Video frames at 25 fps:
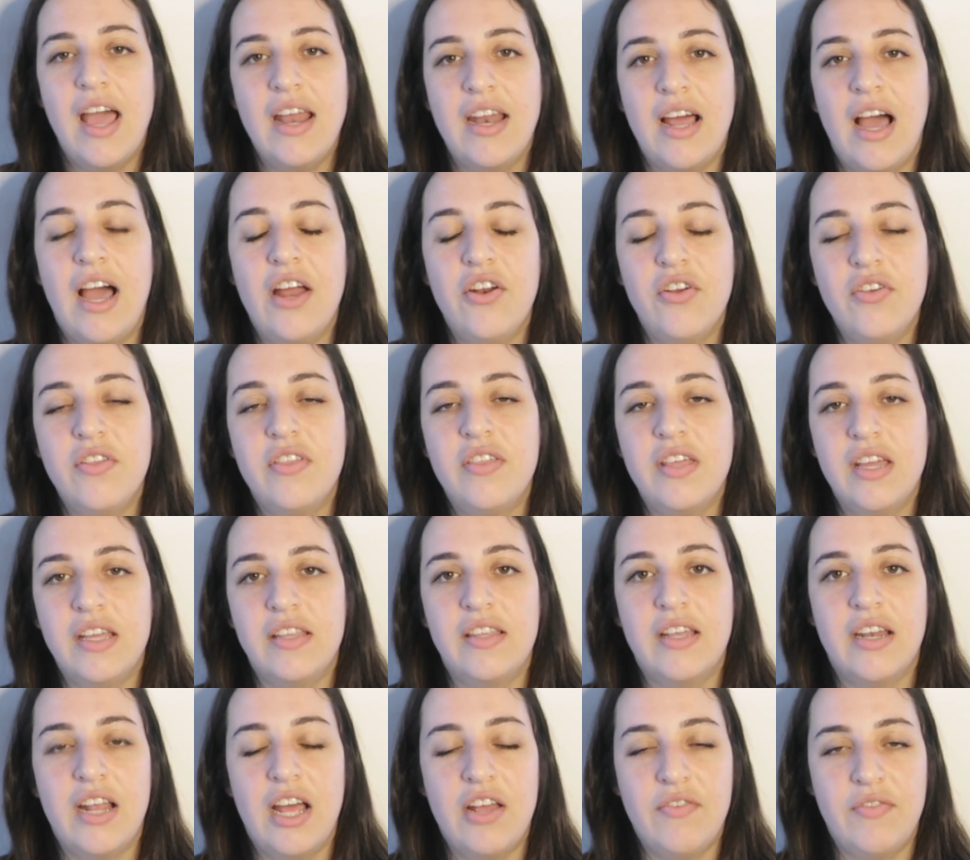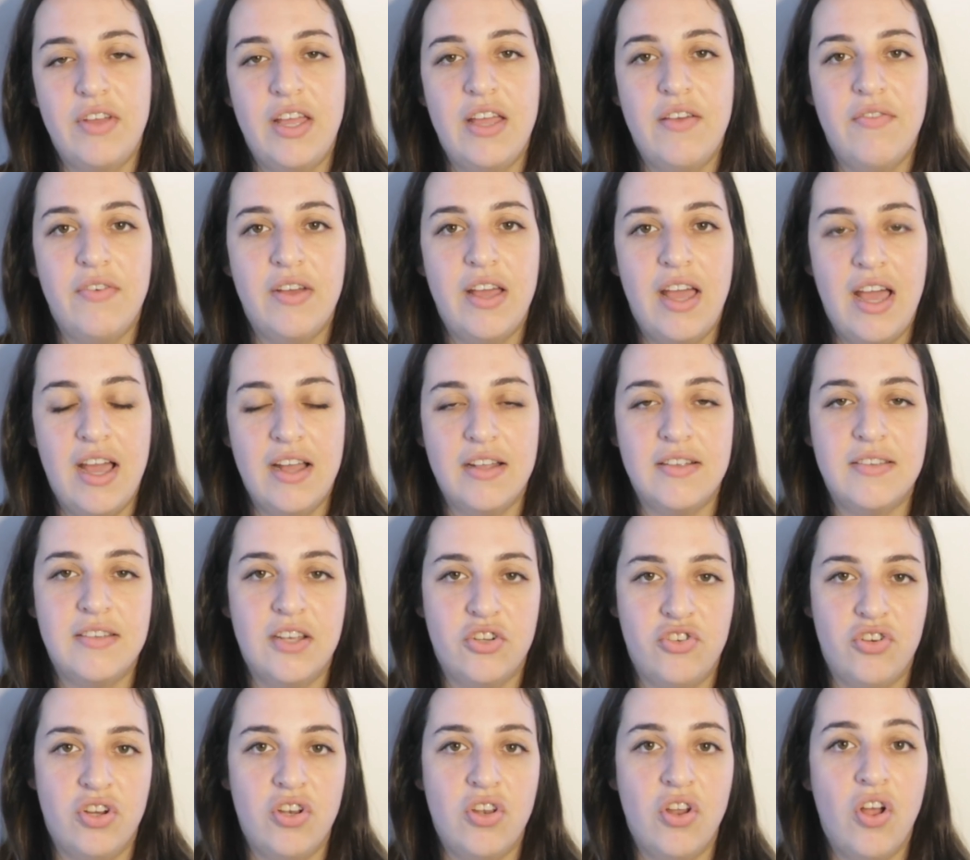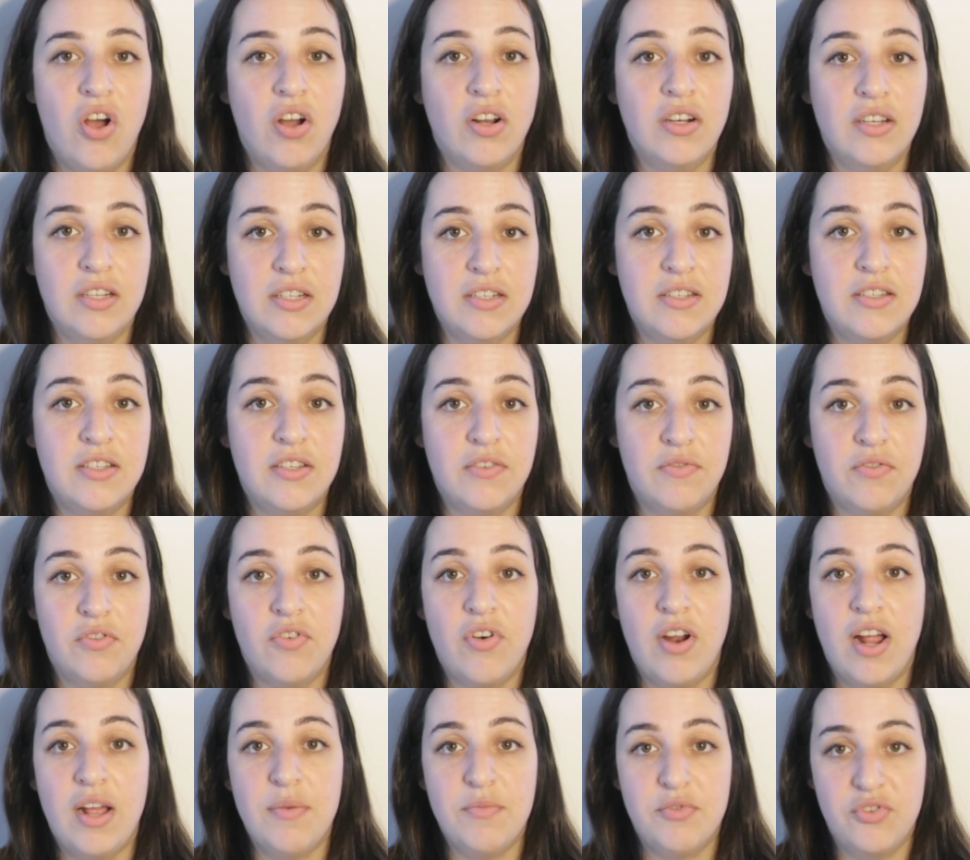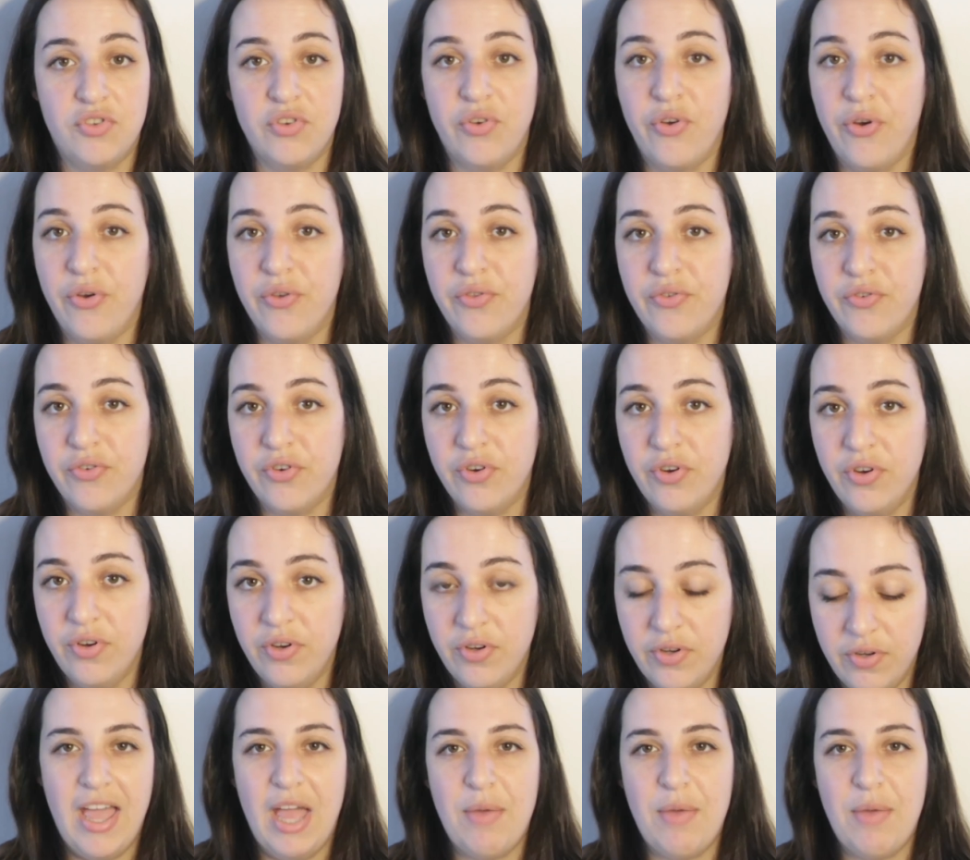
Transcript: And I don't think that I've ever had such a long list of crimes to go through,